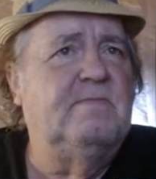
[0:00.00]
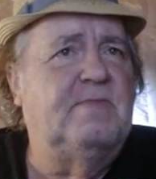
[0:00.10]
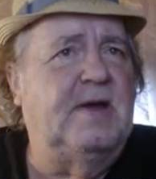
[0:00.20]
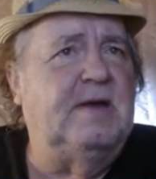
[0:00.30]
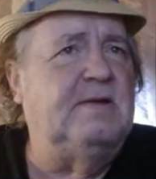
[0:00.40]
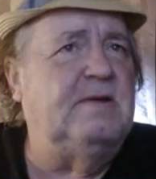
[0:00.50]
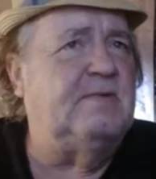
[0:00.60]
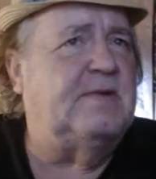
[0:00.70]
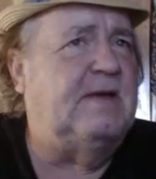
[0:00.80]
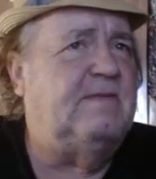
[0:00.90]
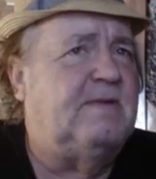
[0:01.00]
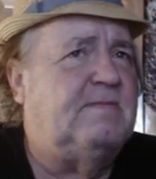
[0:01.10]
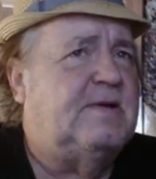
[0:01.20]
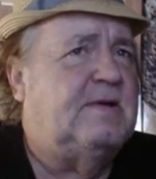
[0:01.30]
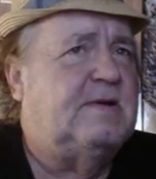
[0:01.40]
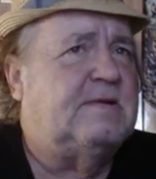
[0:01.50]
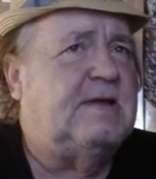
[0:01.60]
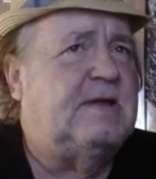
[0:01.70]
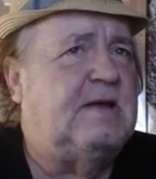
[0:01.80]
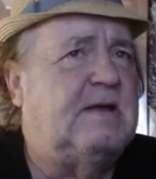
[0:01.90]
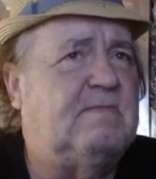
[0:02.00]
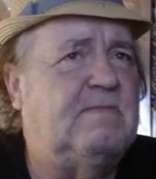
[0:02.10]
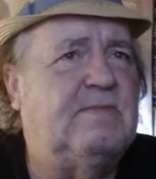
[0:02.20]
But you give him to a team